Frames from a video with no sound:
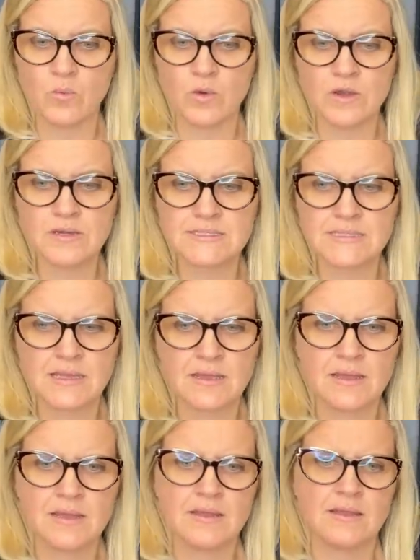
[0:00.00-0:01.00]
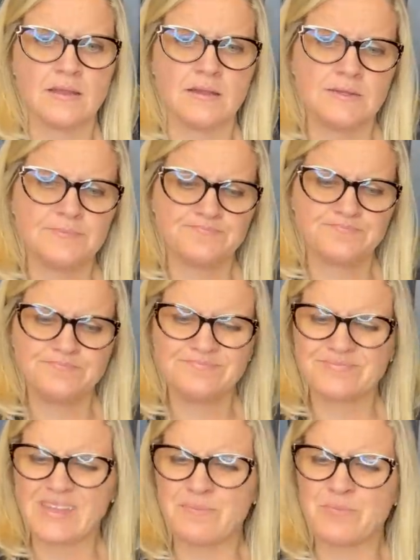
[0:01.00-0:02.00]
works.
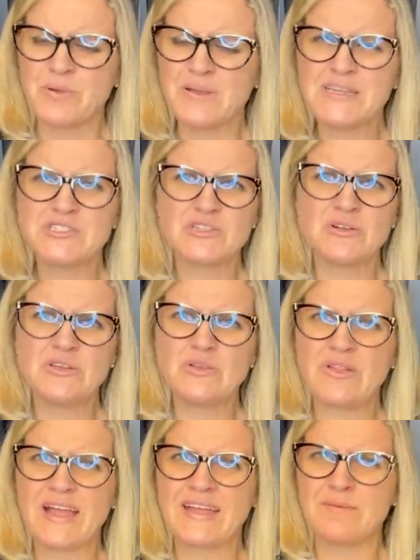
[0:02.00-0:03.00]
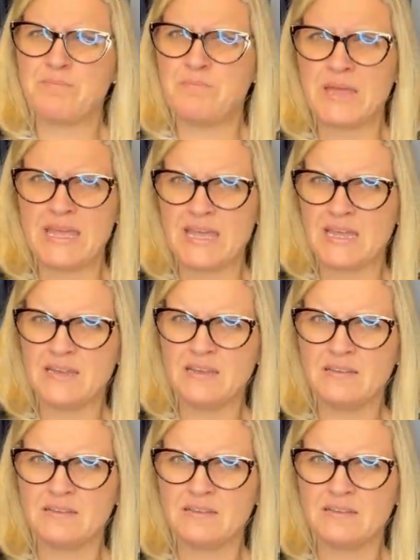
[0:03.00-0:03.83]
I'm pretty sure you like bid